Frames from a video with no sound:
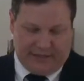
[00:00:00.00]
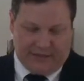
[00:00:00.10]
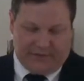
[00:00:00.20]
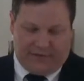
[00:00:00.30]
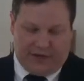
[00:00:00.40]

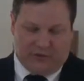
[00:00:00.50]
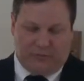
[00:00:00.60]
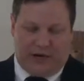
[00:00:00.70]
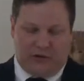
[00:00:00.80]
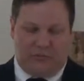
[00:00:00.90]
And in the final
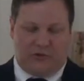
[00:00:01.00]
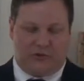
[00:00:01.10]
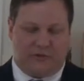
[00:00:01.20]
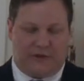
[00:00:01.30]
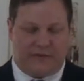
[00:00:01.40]

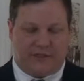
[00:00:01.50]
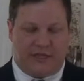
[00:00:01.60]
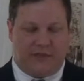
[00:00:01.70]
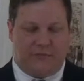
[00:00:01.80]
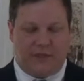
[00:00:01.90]
parable of the
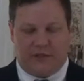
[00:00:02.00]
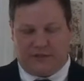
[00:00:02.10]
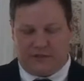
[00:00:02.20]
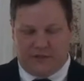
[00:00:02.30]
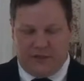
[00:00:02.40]
ten
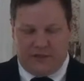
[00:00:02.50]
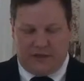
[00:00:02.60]
minyas,